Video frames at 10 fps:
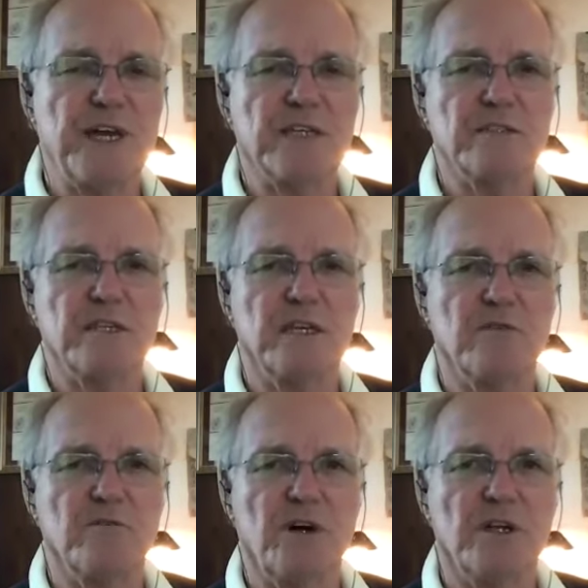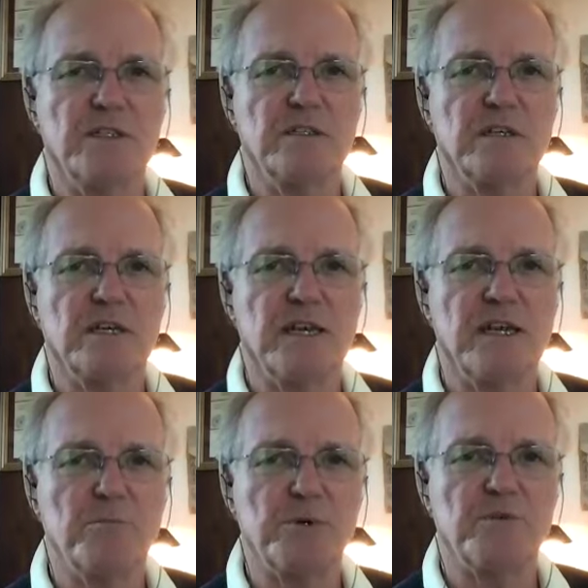actually can fall the
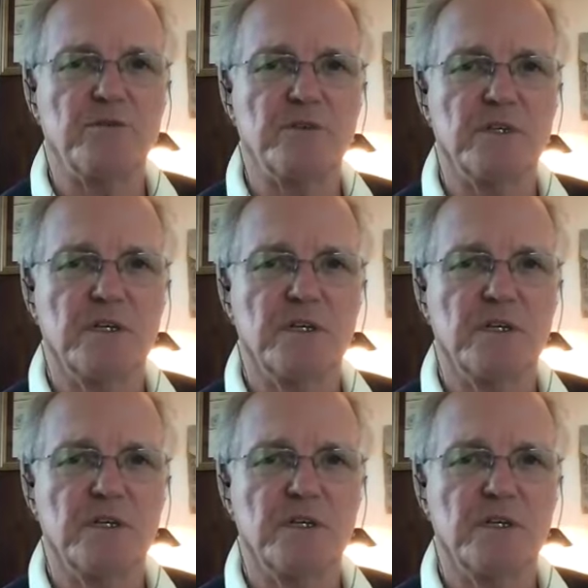camp of